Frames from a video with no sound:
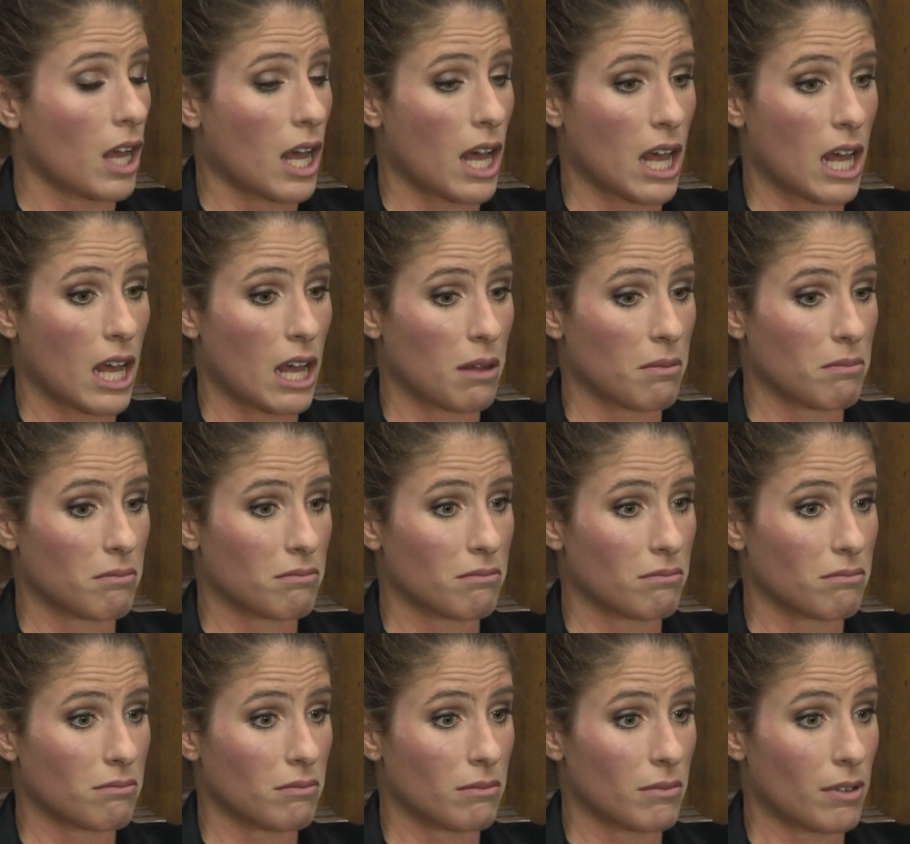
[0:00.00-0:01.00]

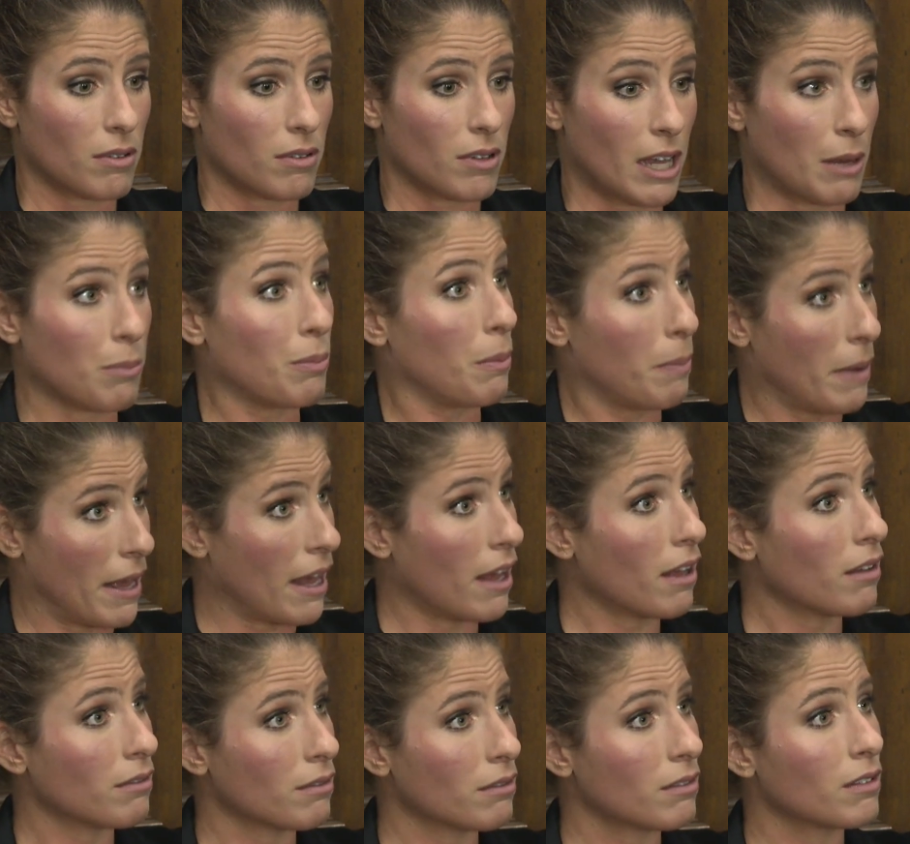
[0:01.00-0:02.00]
um, and
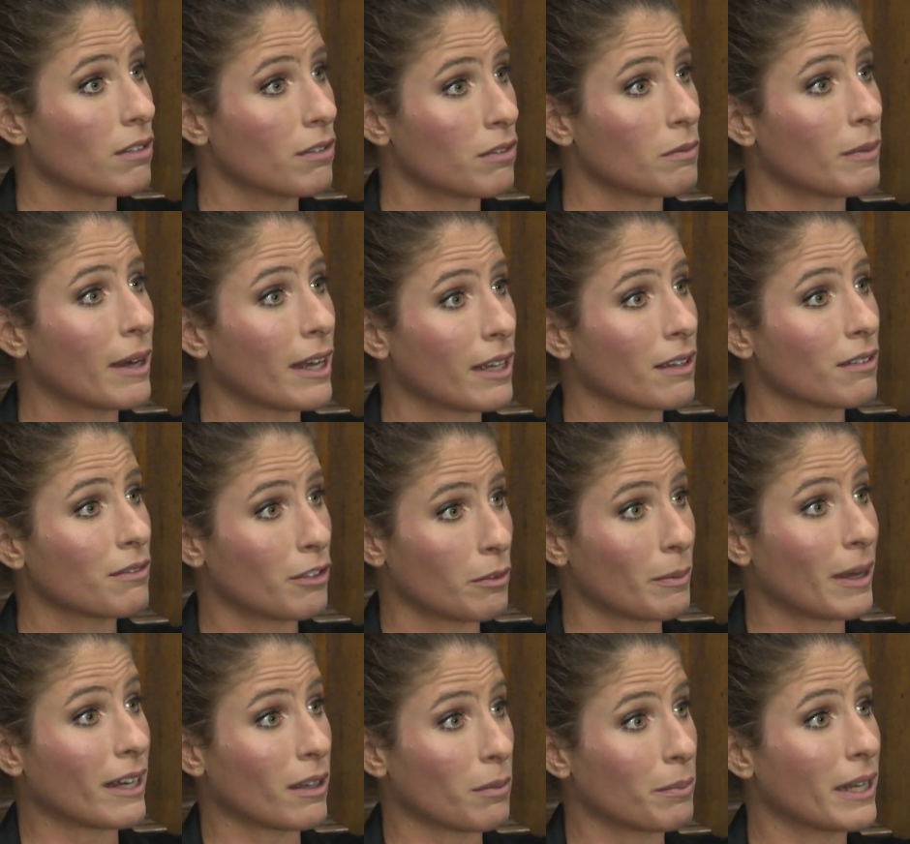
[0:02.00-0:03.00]
prepare for my, for
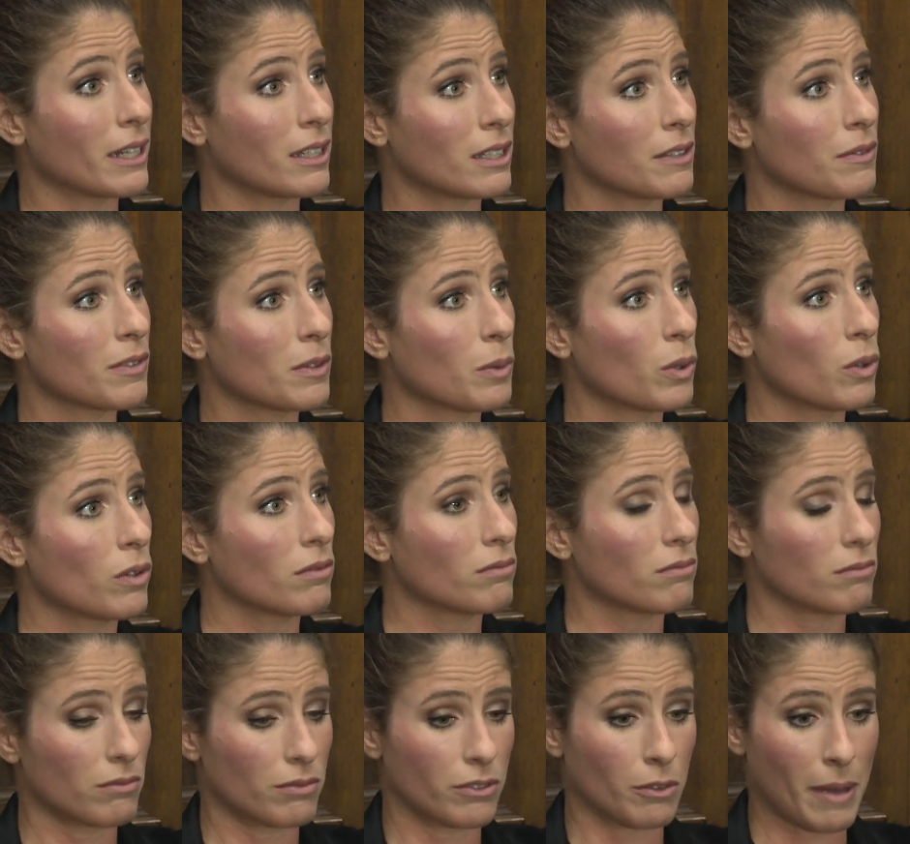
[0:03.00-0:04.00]
my competitive sport,
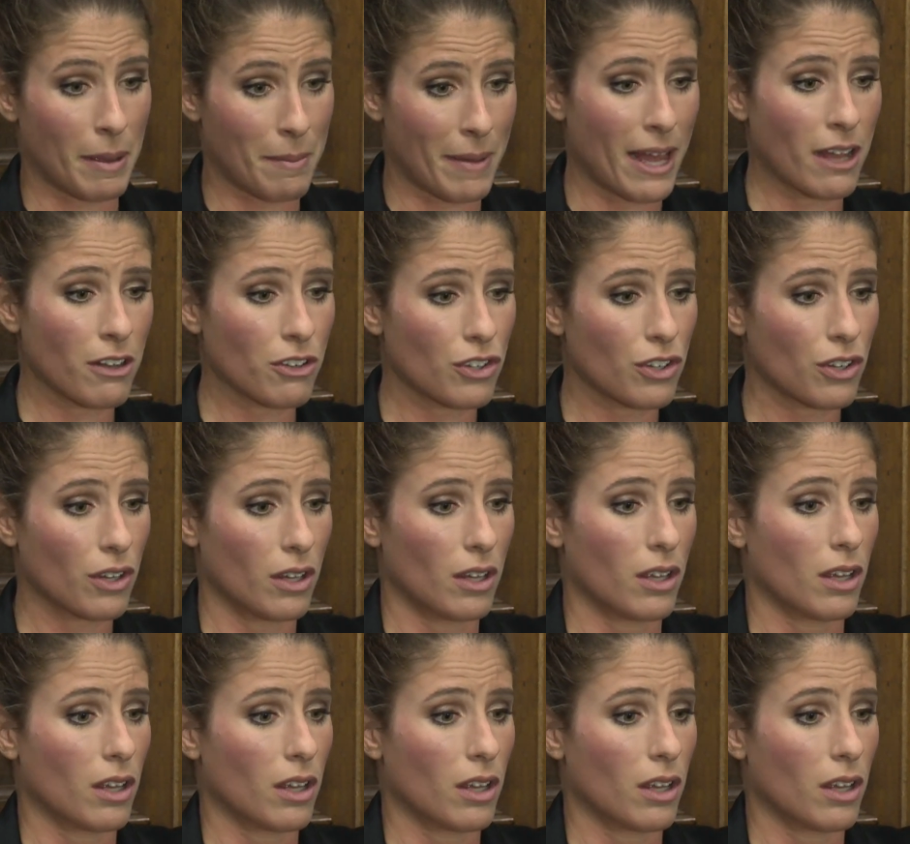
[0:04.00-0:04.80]
for my match.